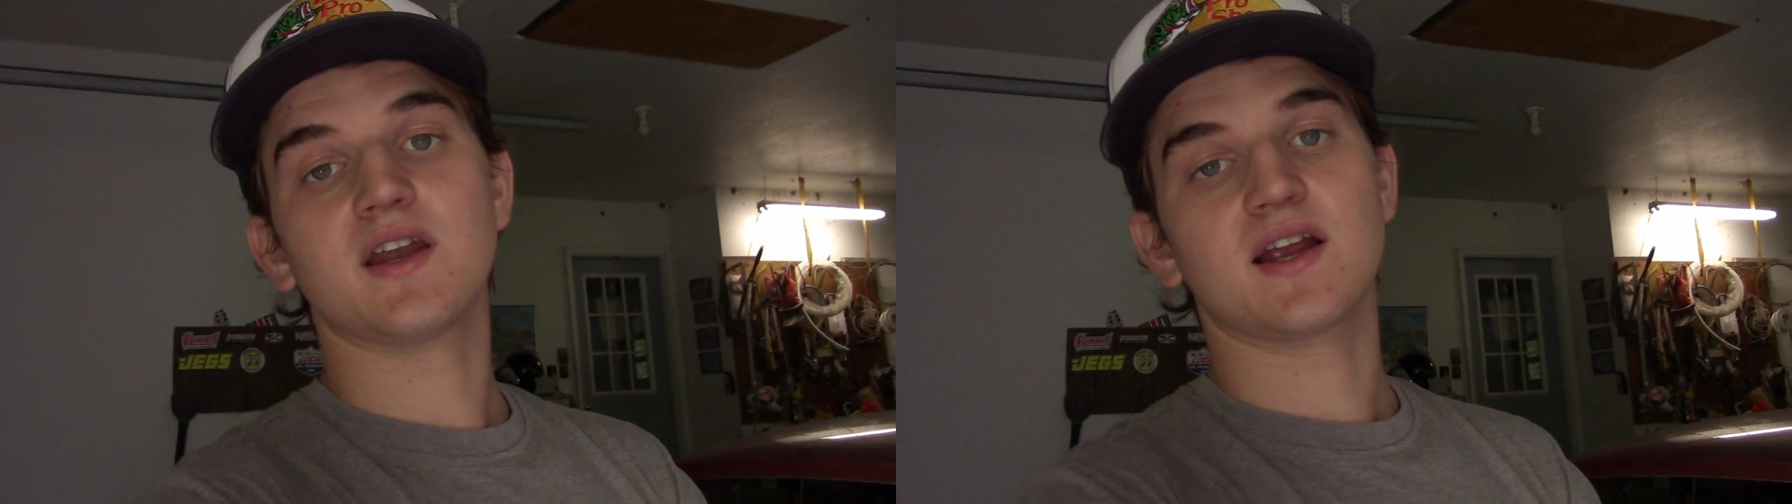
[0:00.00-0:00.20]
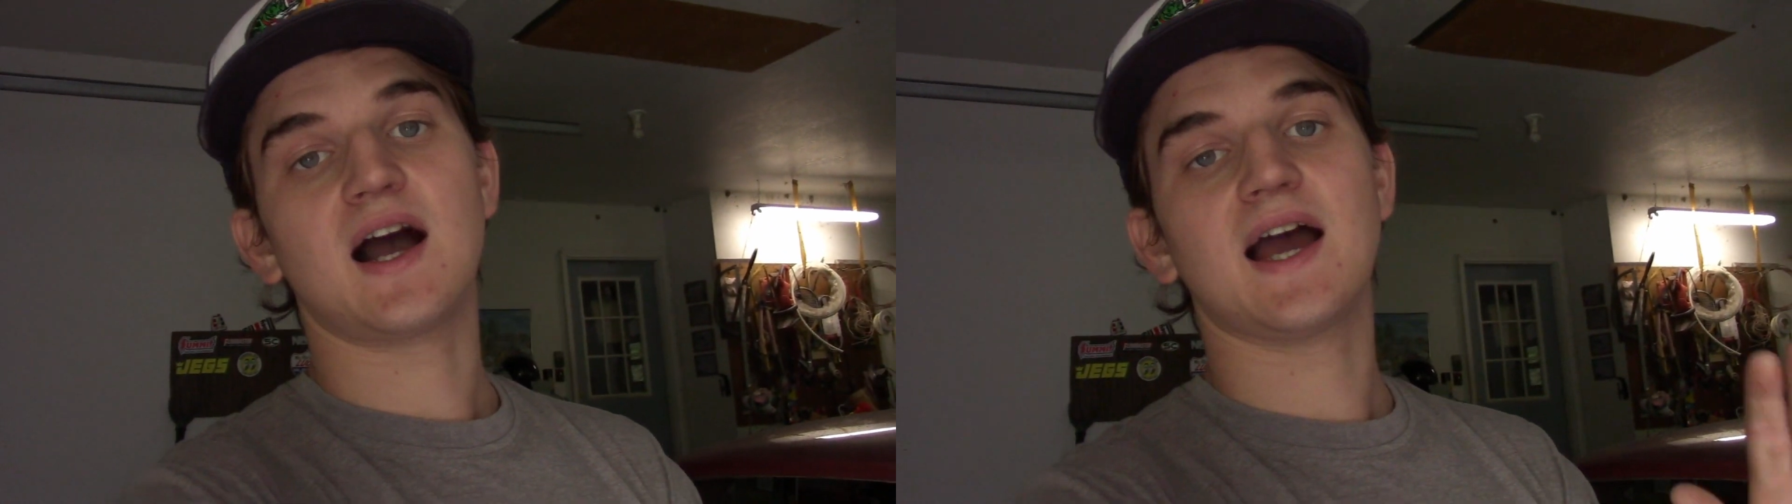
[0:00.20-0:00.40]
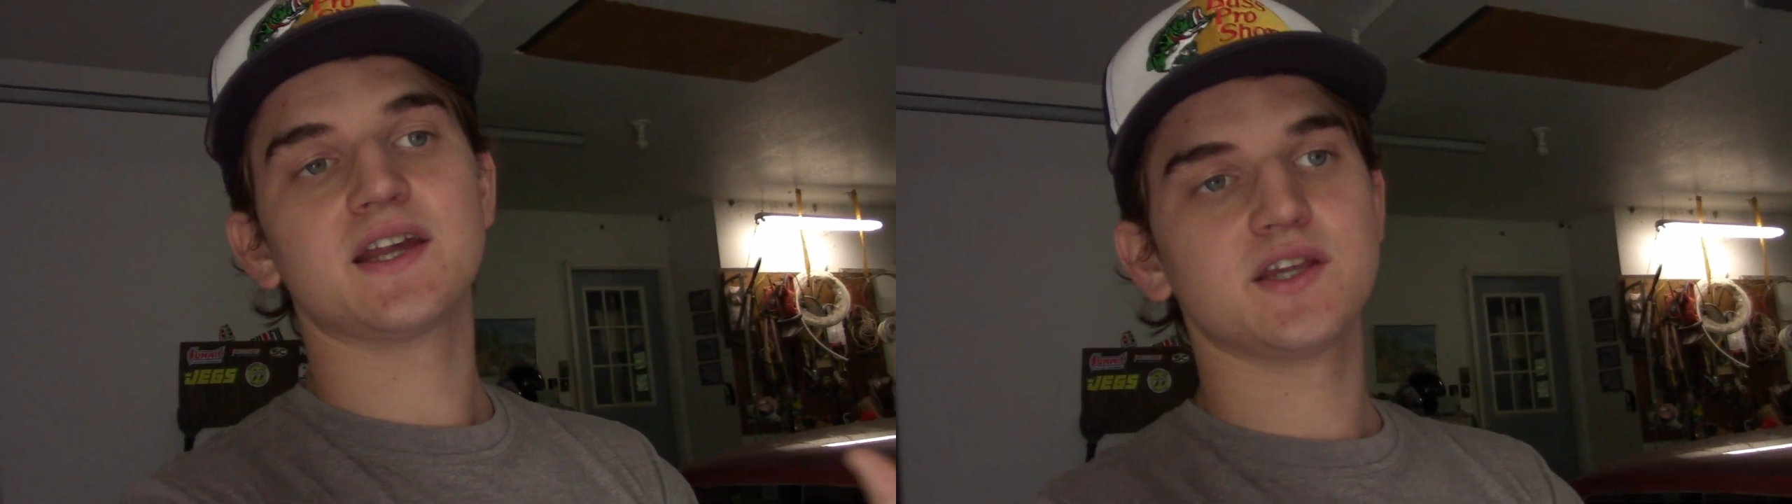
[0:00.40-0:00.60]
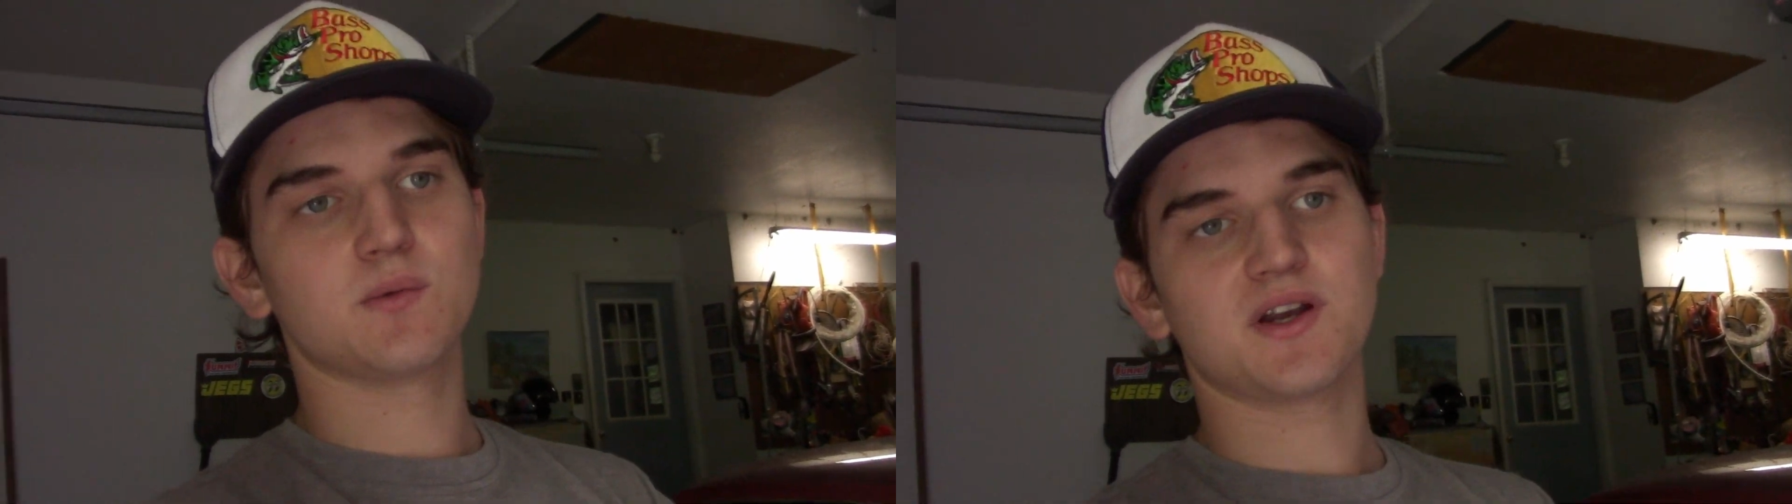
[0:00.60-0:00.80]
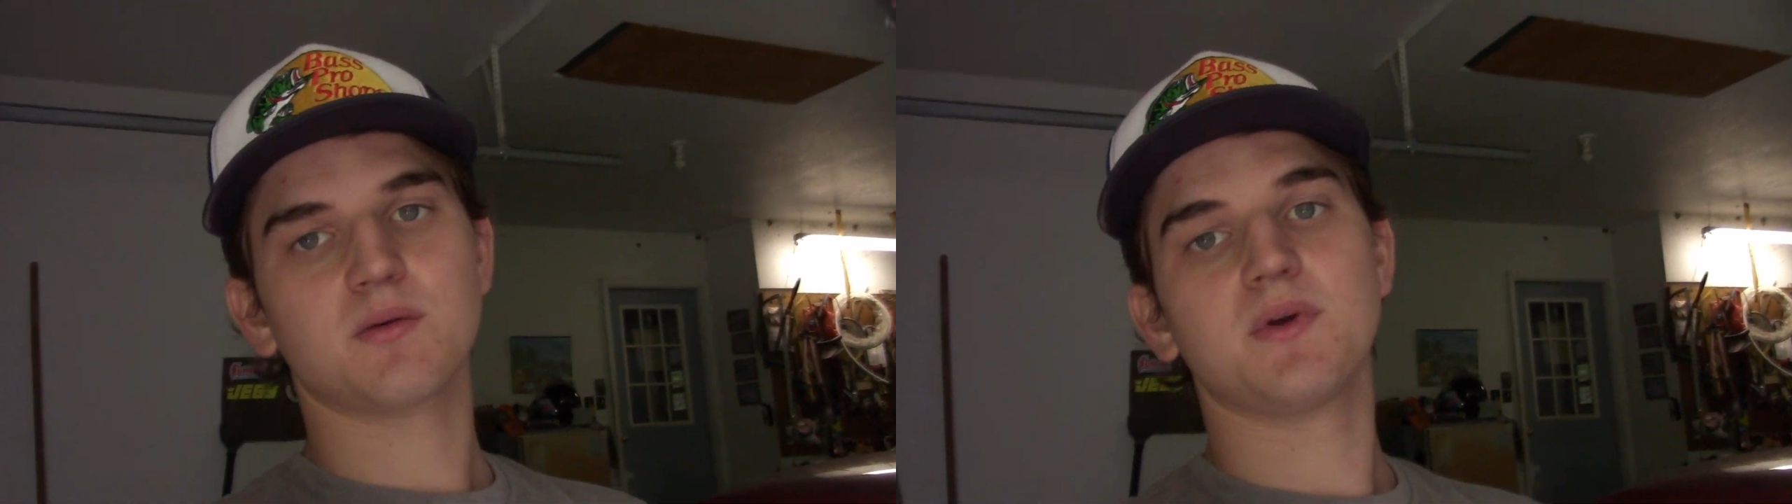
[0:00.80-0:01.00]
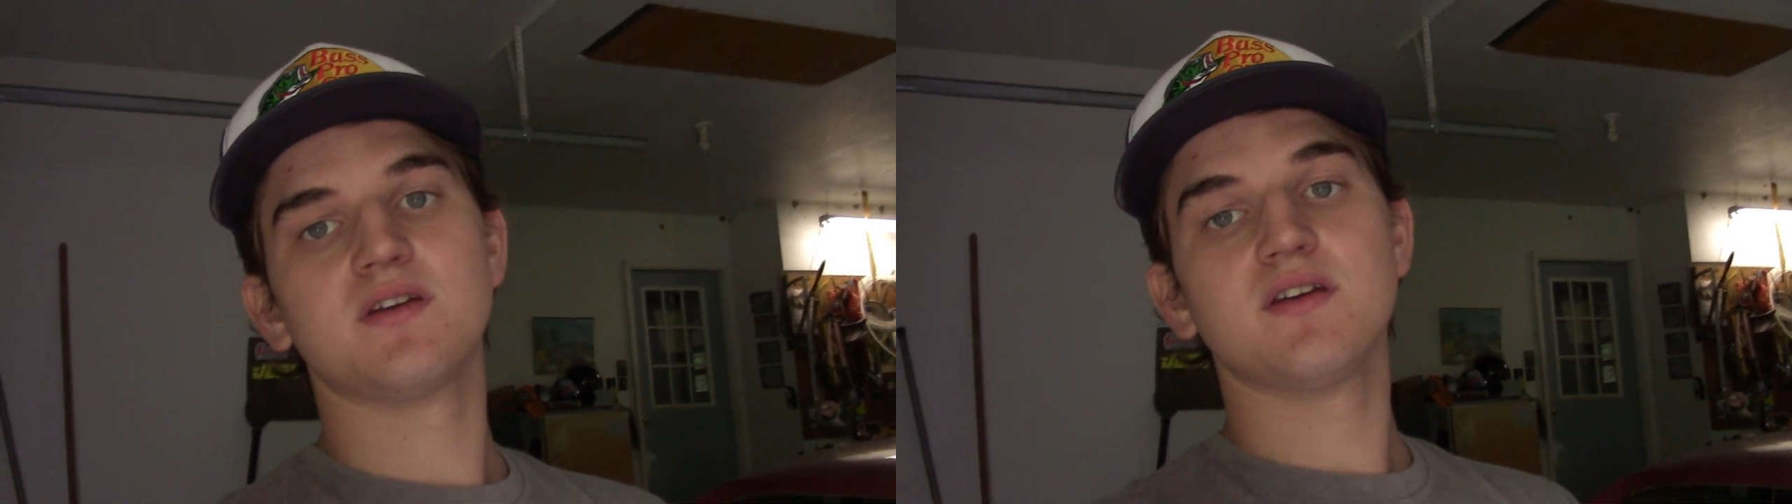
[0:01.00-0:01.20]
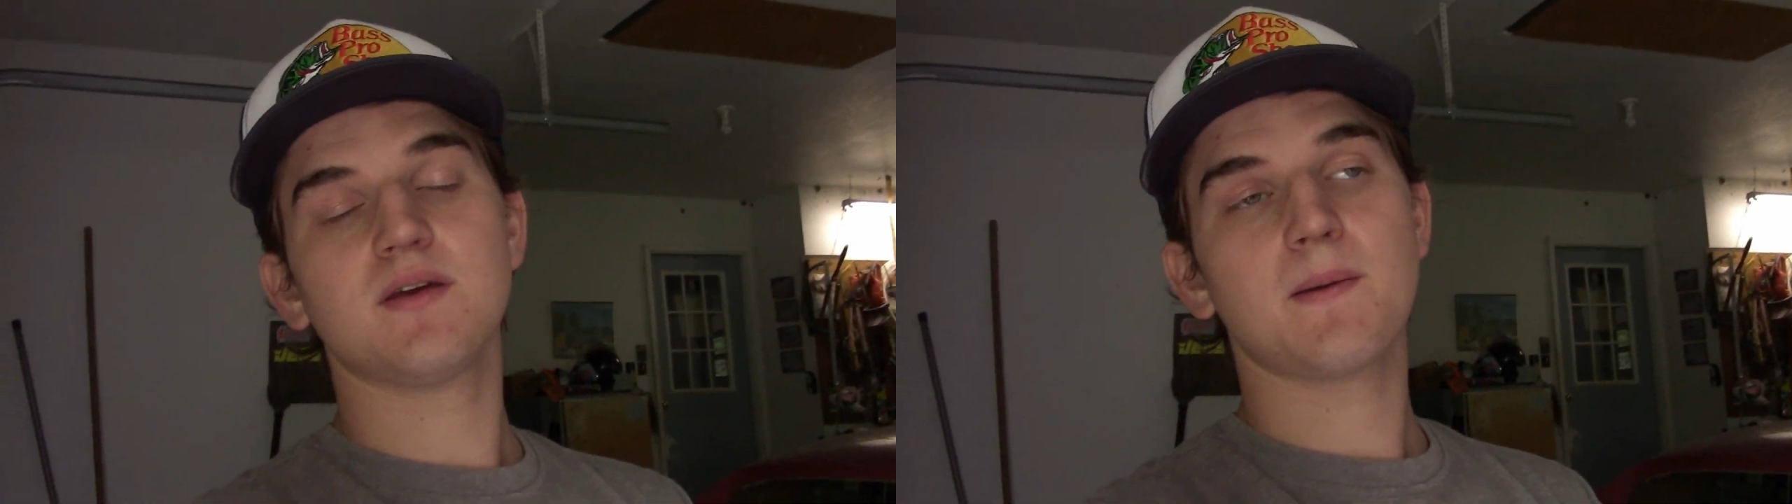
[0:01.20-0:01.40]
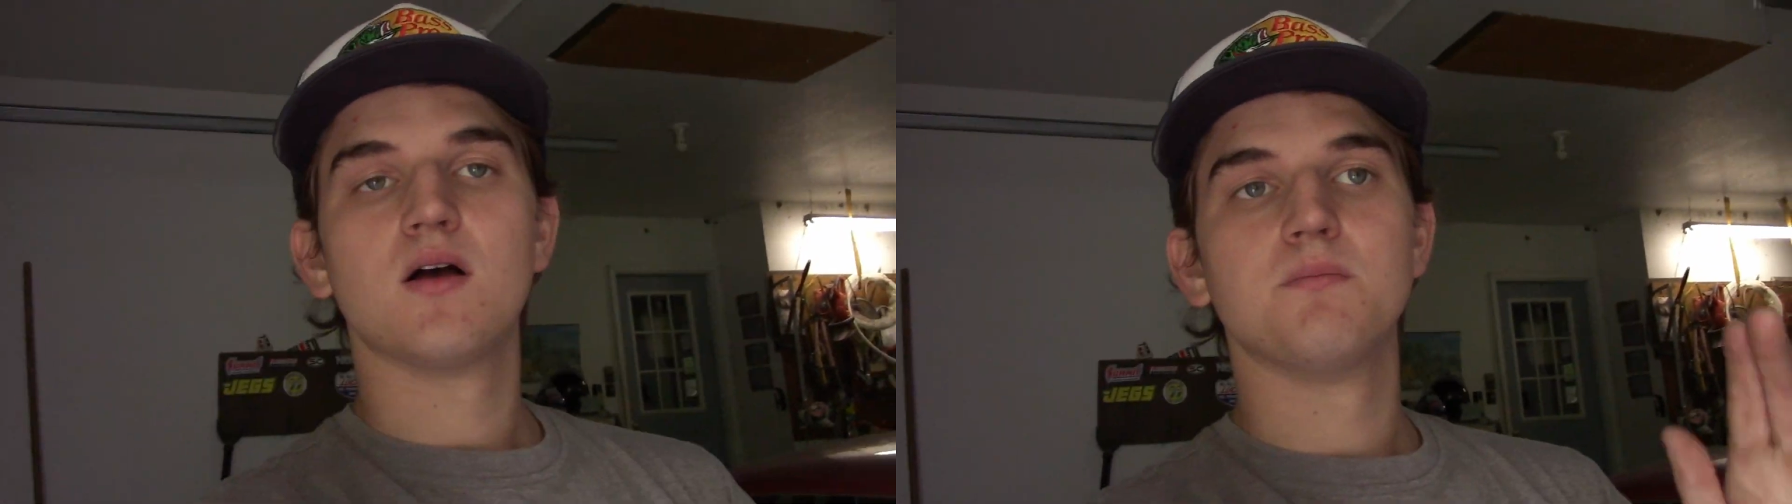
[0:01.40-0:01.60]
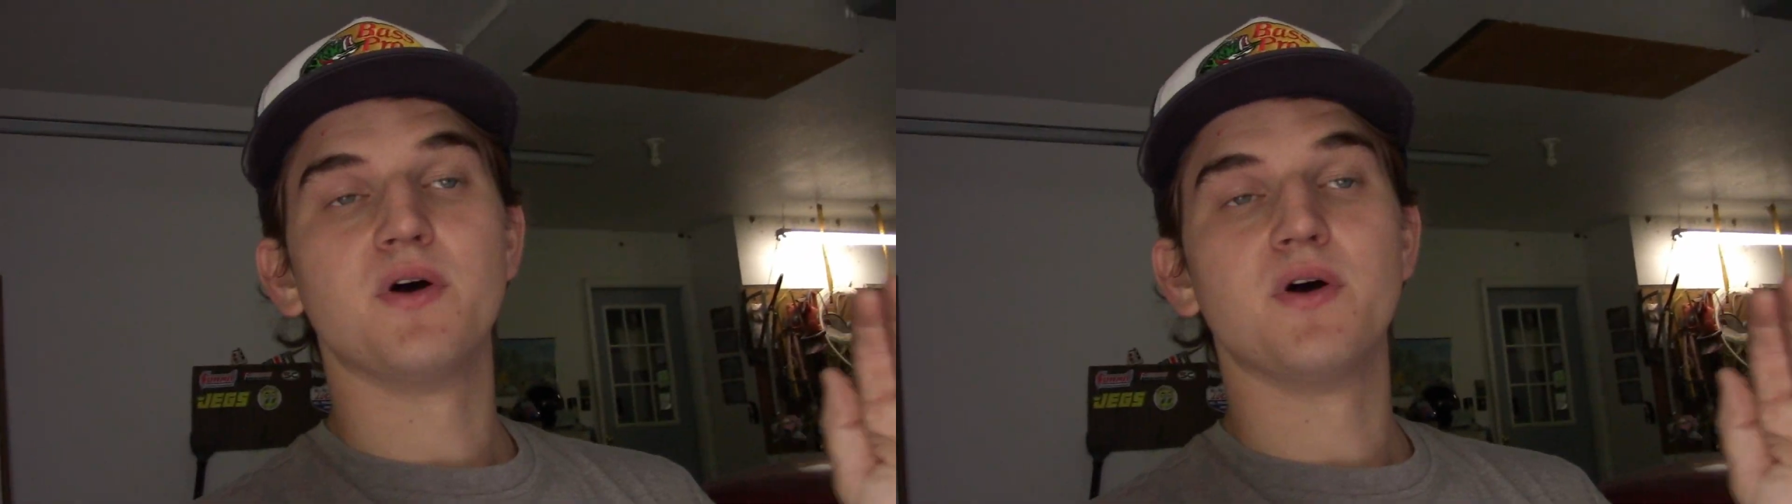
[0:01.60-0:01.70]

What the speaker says: and I highly recommend it.